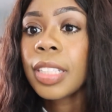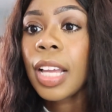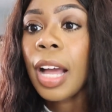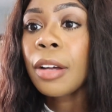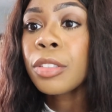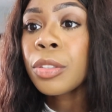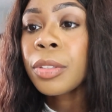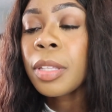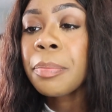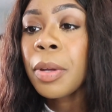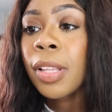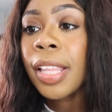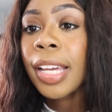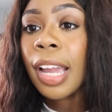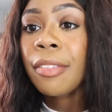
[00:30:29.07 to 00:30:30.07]
I was only
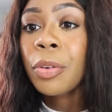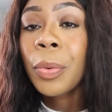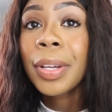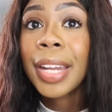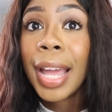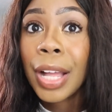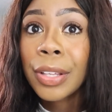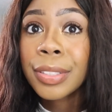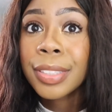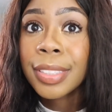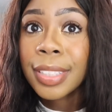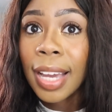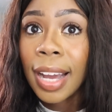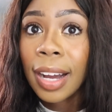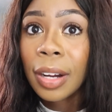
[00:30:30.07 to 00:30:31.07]
built like everyone else
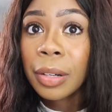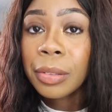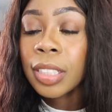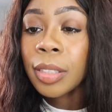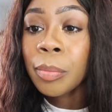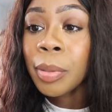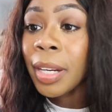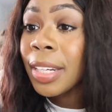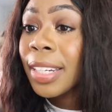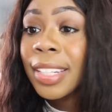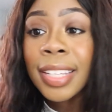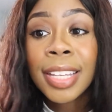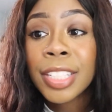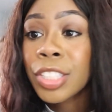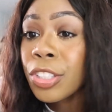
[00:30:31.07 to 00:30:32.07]
now, but I
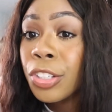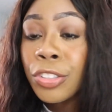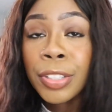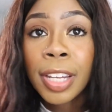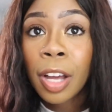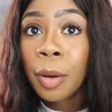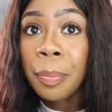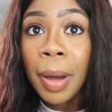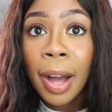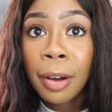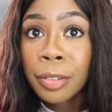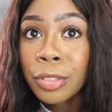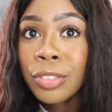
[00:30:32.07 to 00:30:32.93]
didn't get surgery to help out.